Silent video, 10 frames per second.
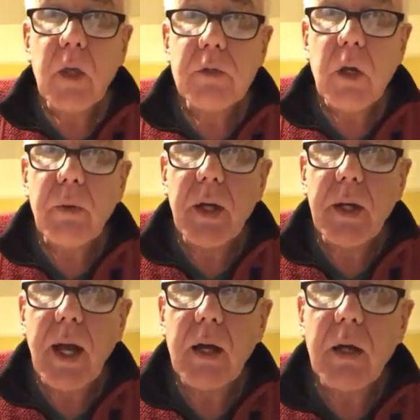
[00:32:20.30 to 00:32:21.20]
So Ian,
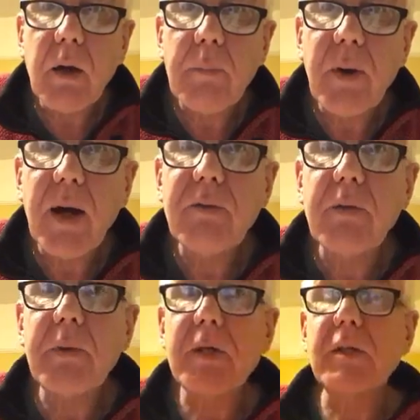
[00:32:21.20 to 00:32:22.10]
how can I pay for
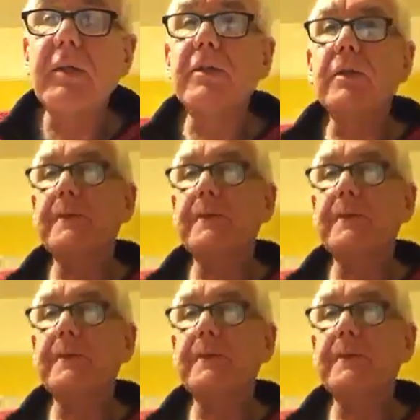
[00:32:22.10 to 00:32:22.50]
message?